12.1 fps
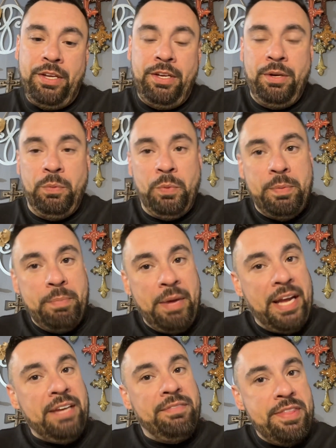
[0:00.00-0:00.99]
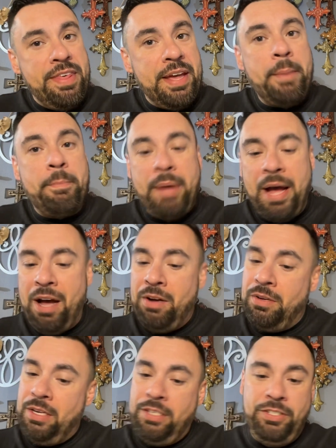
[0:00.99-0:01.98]
We may even think
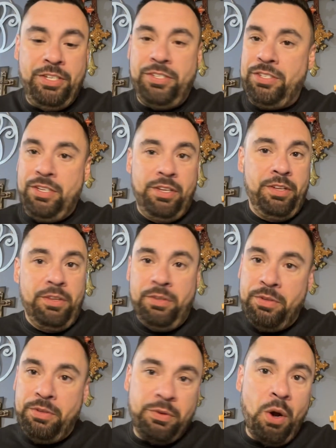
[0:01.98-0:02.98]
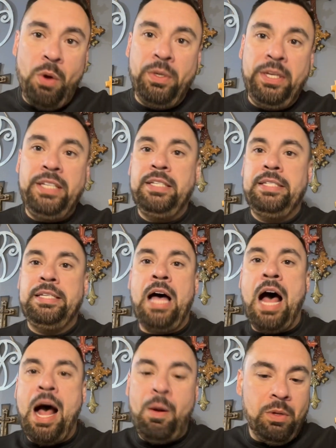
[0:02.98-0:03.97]
about just throwing in the
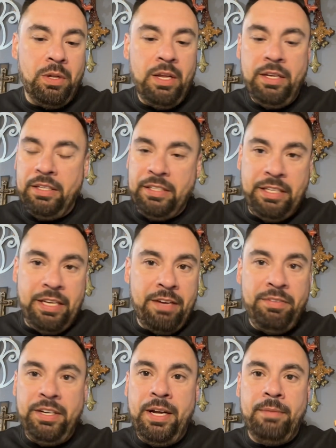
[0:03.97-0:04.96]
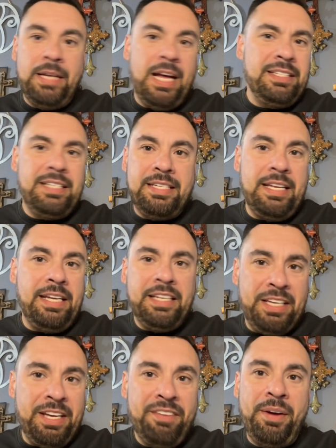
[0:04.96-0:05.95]
towel, giving up. Not to say
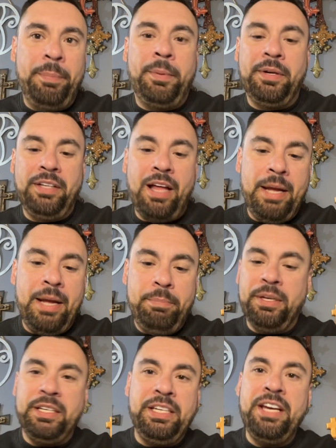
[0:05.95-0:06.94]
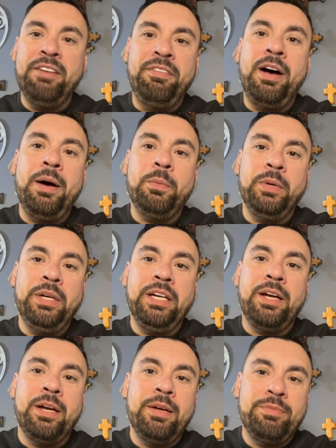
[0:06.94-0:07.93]
give up on life, but give up when it
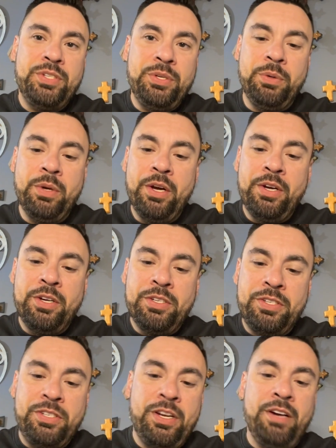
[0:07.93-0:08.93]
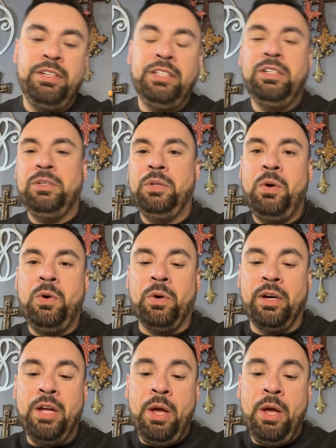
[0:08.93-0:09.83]
comes to serving the Lord.